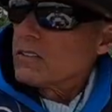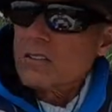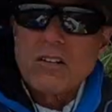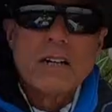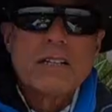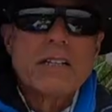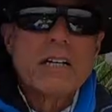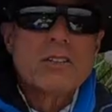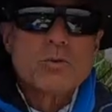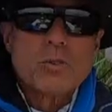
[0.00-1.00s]
All right
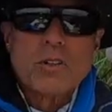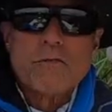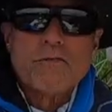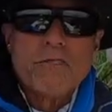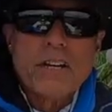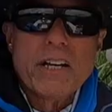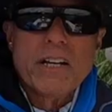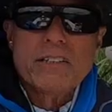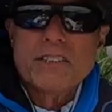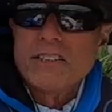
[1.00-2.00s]
guys, we're on
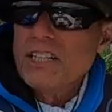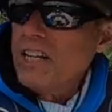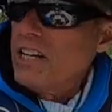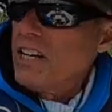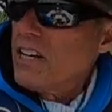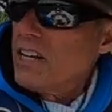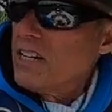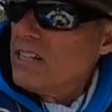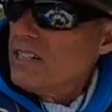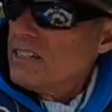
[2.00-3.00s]
Fayette today
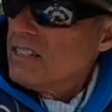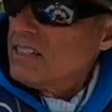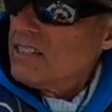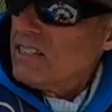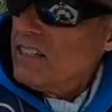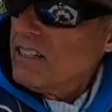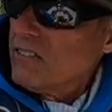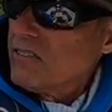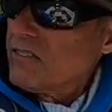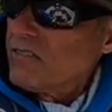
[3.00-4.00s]

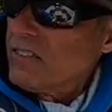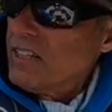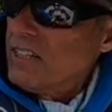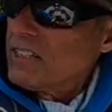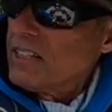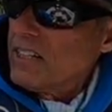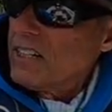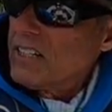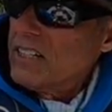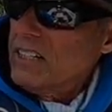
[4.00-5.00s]
in Fayette
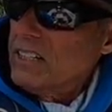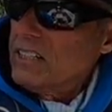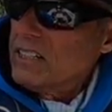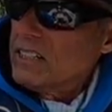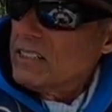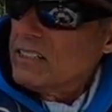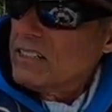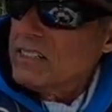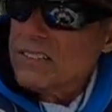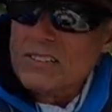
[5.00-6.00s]
County.
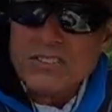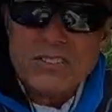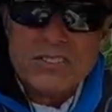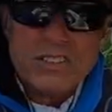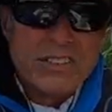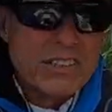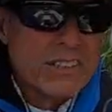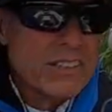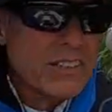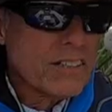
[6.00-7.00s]
And this is
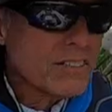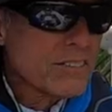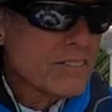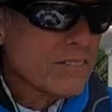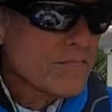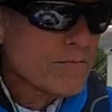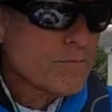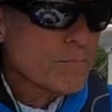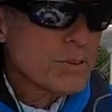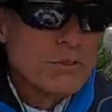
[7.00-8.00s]
a
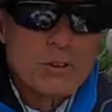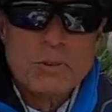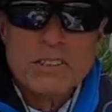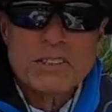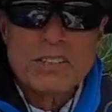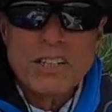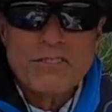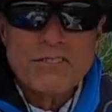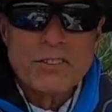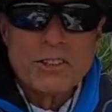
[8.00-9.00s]
proven to be a
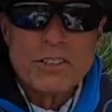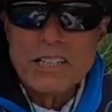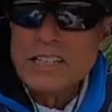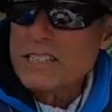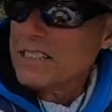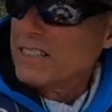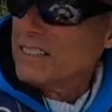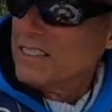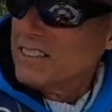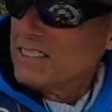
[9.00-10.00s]
tough little lake.
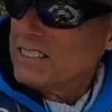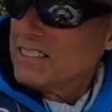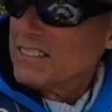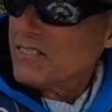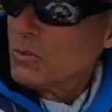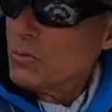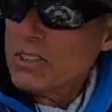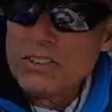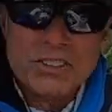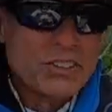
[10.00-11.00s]
The
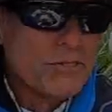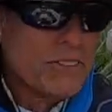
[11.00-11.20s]
wind is just